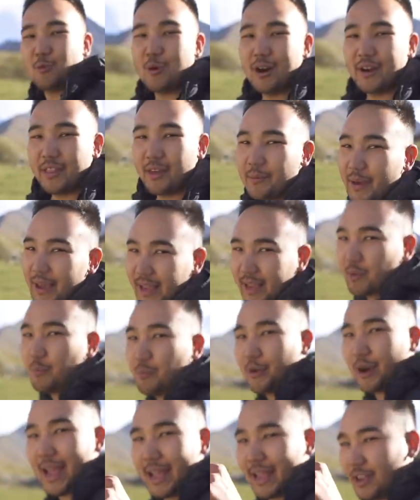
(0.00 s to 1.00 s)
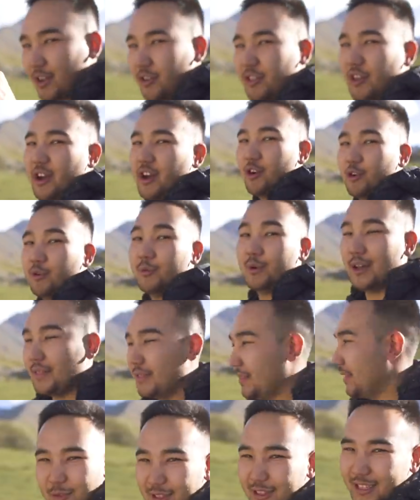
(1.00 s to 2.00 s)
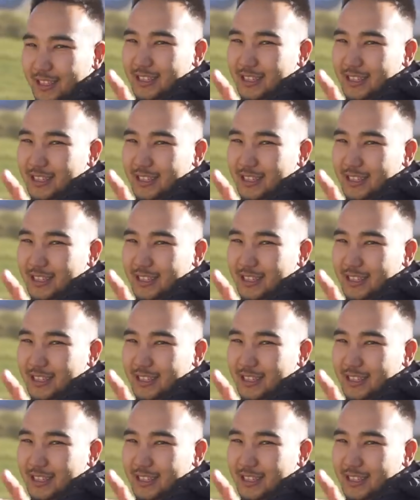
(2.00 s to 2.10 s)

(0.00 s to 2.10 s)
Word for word: we wanna make a prank on everyone with